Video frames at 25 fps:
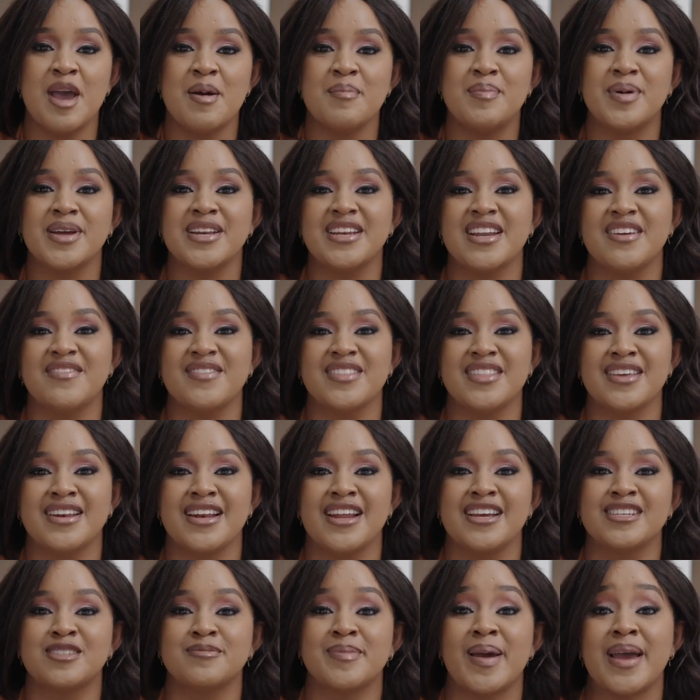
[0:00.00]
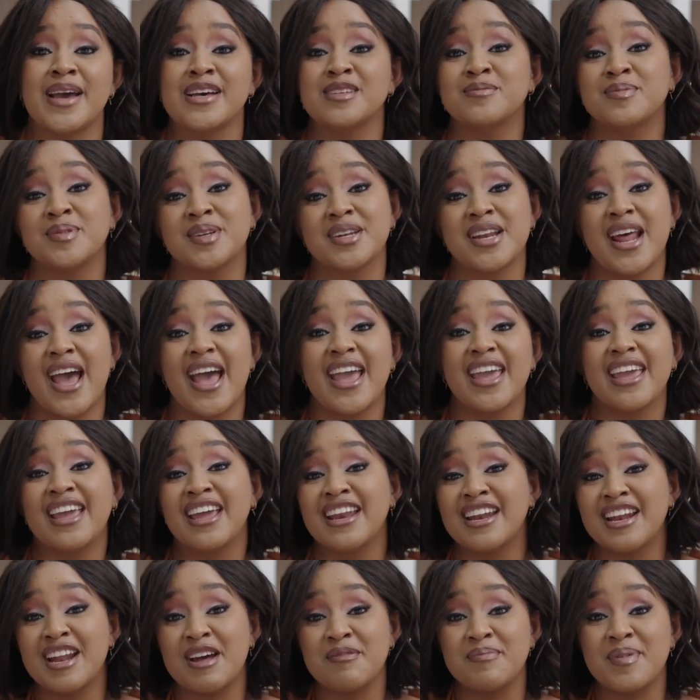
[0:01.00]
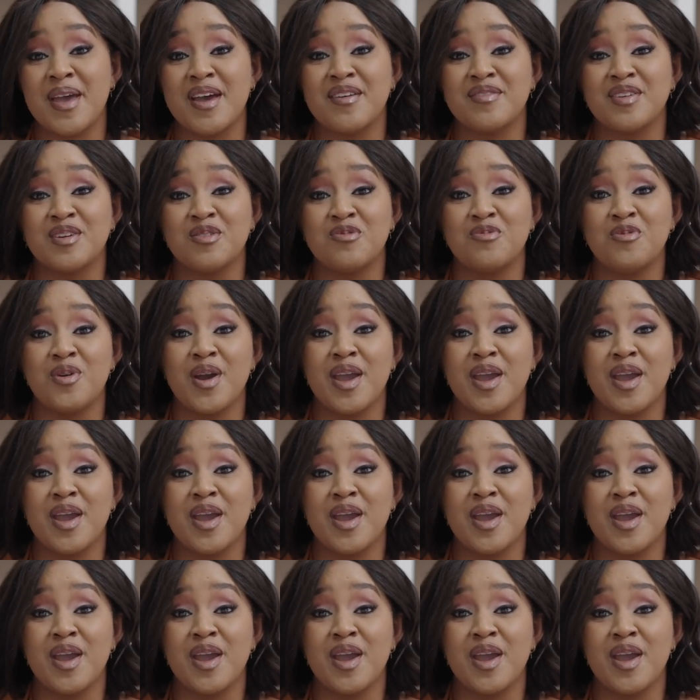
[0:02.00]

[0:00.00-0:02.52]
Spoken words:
But nevertheless, my husband and I ended up having